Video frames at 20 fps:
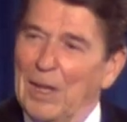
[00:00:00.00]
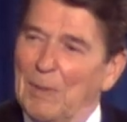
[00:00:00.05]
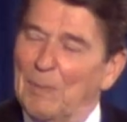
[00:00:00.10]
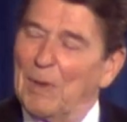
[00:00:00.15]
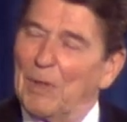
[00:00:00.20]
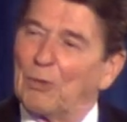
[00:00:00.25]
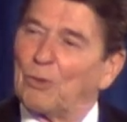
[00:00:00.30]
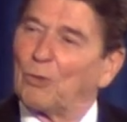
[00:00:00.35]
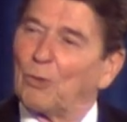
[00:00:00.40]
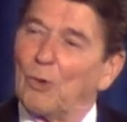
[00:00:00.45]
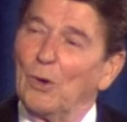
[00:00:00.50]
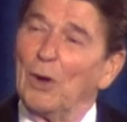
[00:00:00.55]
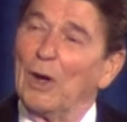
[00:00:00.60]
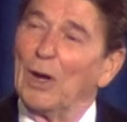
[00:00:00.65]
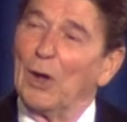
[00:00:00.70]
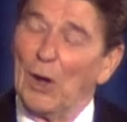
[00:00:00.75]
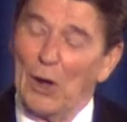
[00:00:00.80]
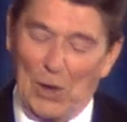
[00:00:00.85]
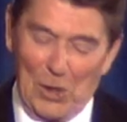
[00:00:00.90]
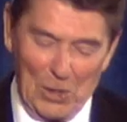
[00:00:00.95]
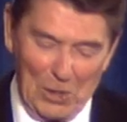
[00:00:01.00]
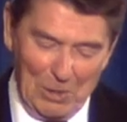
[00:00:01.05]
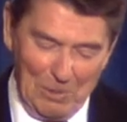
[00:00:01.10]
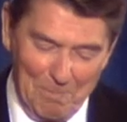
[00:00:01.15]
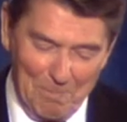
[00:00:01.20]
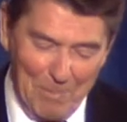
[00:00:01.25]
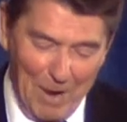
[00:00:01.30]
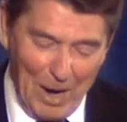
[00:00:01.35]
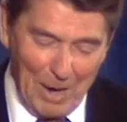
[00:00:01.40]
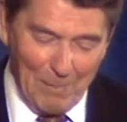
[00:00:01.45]
But through it all,
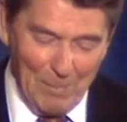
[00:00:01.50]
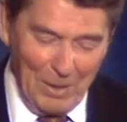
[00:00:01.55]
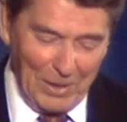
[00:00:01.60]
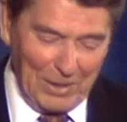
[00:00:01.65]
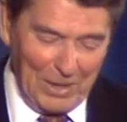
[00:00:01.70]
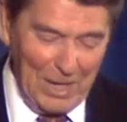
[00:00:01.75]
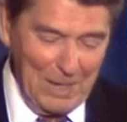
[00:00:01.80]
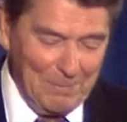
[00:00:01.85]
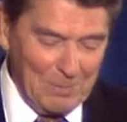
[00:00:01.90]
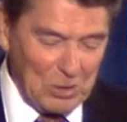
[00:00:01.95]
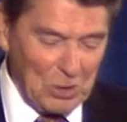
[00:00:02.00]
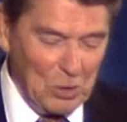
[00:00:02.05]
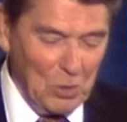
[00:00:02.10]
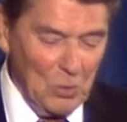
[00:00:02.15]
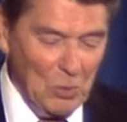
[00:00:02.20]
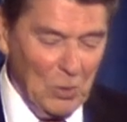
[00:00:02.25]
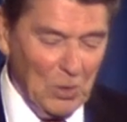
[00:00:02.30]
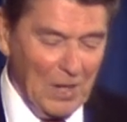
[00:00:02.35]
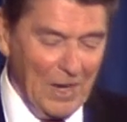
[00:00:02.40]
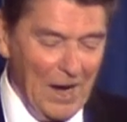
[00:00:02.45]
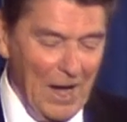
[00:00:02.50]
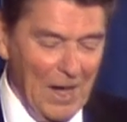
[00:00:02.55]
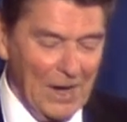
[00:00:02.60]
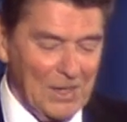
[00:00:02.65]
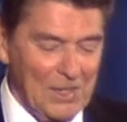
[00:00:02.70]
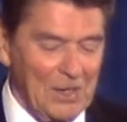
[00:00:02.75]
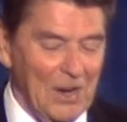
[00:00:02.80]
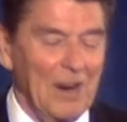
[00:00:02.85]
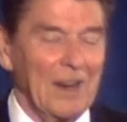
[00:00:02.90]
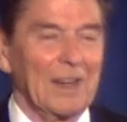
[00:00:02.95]
Barbara keeps cool and
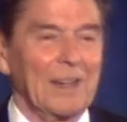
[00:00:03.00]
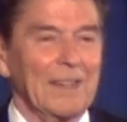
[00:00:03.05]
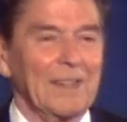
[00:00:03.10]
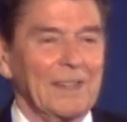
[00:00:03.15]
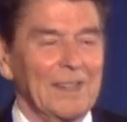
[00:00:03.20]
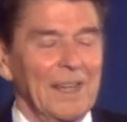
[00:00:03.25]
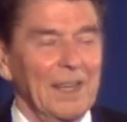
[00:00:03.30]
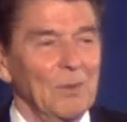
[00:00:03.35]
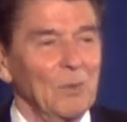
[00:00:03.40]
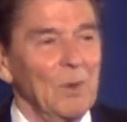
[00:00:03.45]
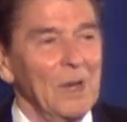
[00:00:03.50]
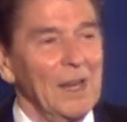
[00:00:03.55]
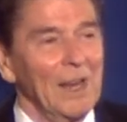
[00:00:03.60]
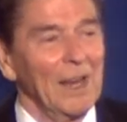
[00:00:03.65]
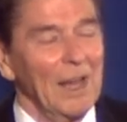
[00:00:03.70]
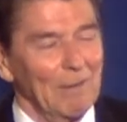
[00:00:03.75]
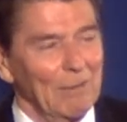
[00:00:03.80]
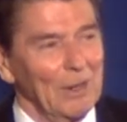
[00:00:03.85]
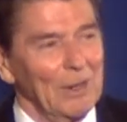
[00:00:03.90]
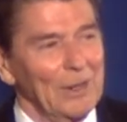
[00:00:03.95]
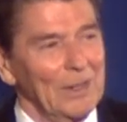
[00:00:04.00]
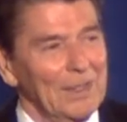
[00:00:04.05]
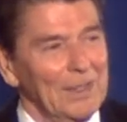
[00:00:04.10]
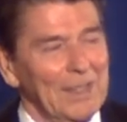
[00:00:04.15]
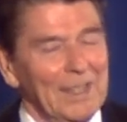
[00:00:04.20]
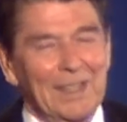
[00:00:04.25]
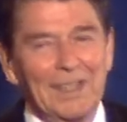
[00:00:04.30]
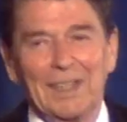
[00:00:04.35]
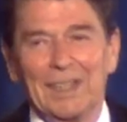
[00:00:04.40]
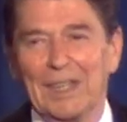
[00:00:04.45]
on target, and we love her
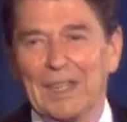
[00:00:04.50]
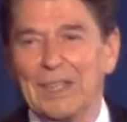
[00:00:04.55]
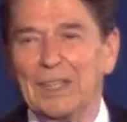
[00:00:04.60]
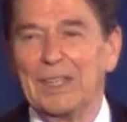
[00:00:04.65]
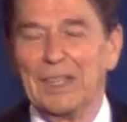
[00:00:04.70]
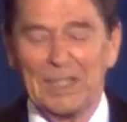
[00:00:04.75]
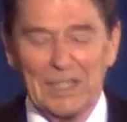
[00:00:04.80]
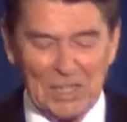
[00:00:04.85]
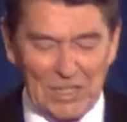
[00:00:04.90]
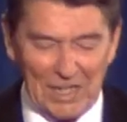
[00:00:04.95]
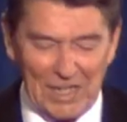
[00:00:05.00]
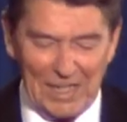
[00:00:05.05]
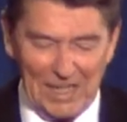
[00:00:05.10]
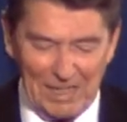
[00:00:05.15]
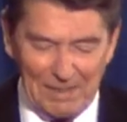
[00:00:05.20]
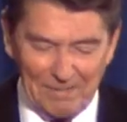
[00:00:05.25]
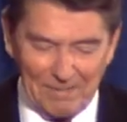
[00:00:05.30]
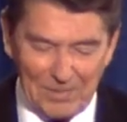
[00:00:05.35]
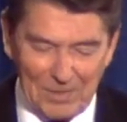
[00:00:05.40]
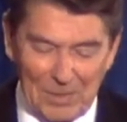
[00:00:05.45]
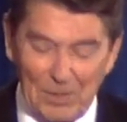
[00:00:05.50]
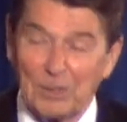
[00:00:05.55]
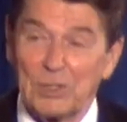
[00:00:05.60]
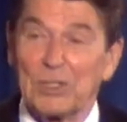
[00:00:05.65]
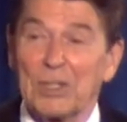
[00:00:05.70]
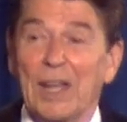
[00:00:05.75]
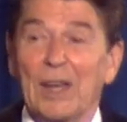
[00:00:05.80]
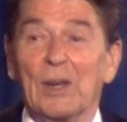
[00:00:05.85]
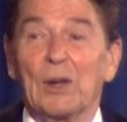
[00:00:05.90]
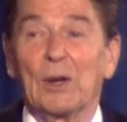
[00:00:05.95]
in D C, so
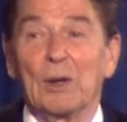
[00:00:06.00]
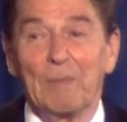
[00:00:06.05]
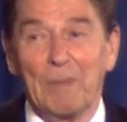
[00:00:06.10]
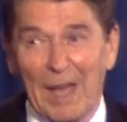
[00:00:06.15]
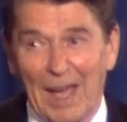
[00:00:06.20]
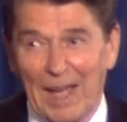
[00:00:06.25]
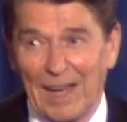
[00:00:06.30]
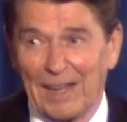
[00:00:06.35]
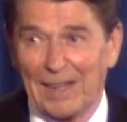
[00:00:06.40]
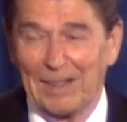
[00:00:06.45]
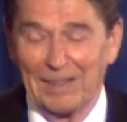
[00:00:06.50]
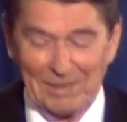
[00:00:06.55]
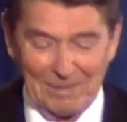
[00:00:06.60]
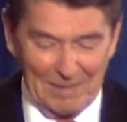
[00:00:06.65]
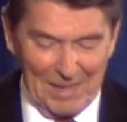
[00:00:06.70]
send her back.